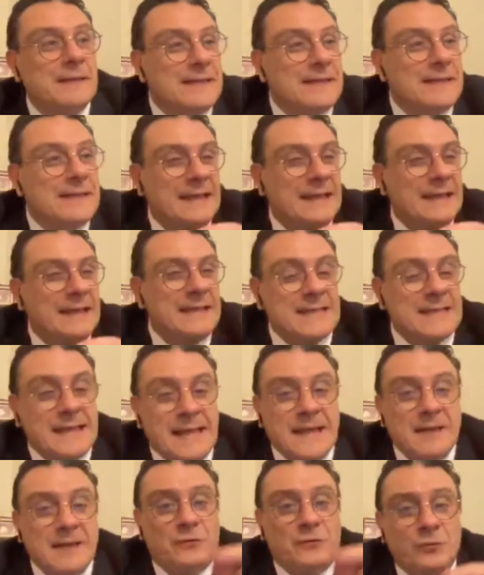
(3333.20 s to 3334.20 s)
is
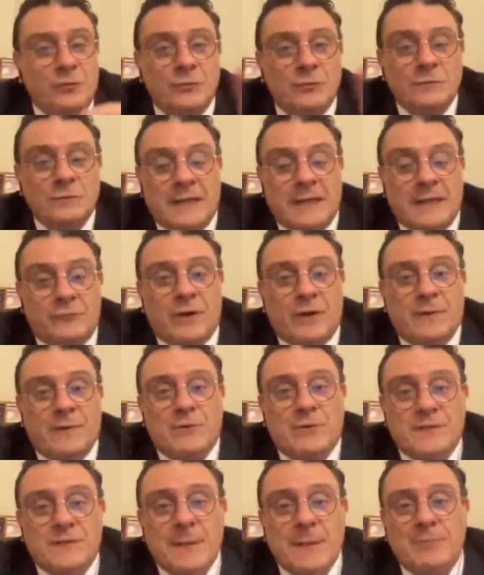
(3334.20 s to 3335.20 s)
linked to that threat
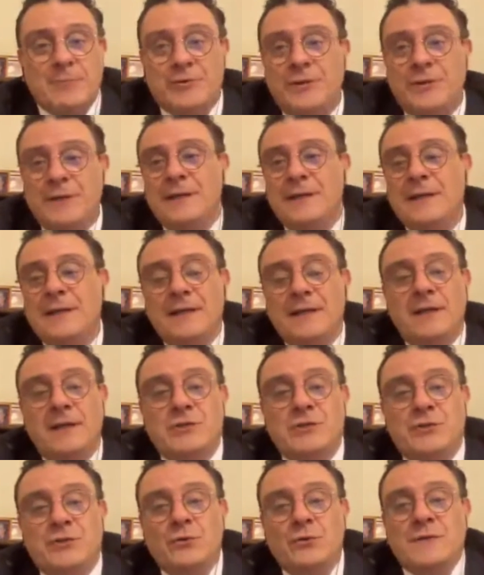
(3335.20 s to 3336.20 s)
perception is
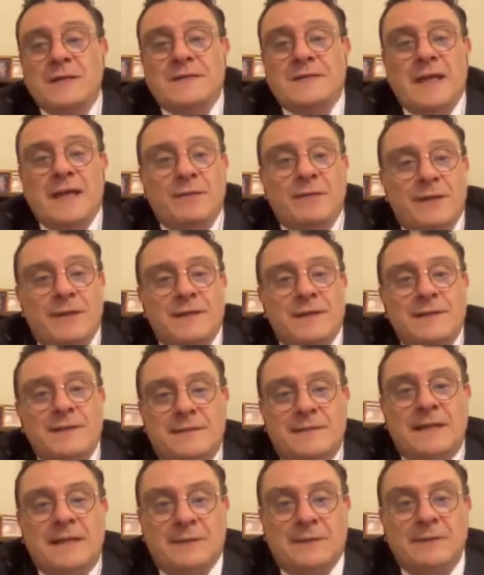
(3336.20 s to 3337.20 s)
used as evidence
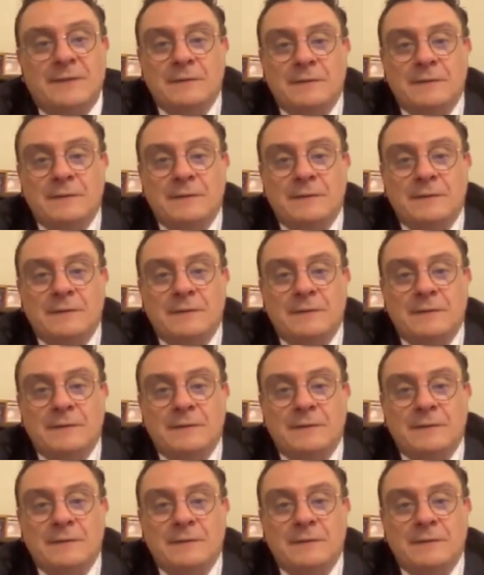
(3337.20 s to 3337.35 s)
that